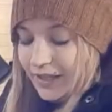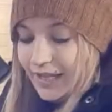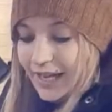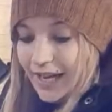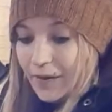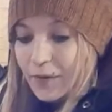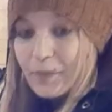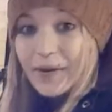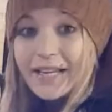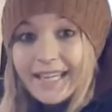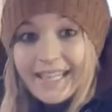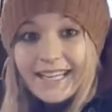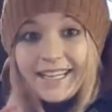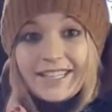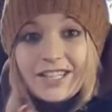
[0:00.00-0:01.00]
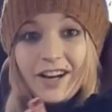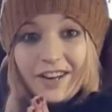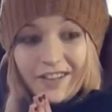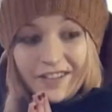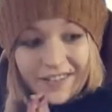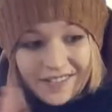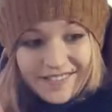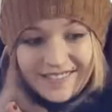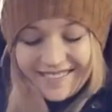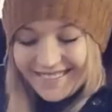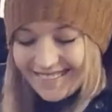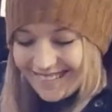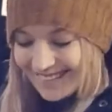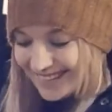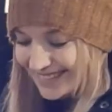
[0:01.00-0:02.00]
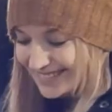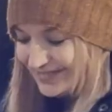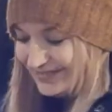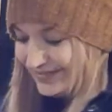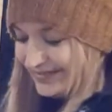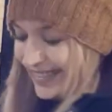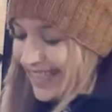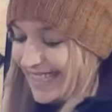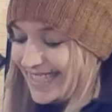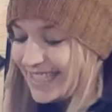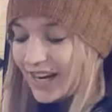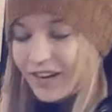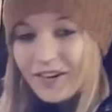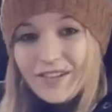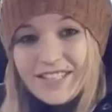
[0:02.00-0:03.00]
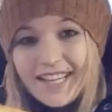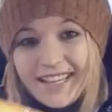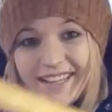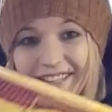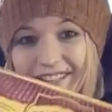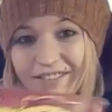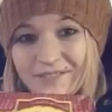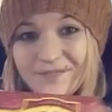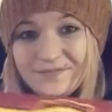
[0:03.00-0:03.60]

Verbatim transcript: Yeah, we're making tacos. Taco time,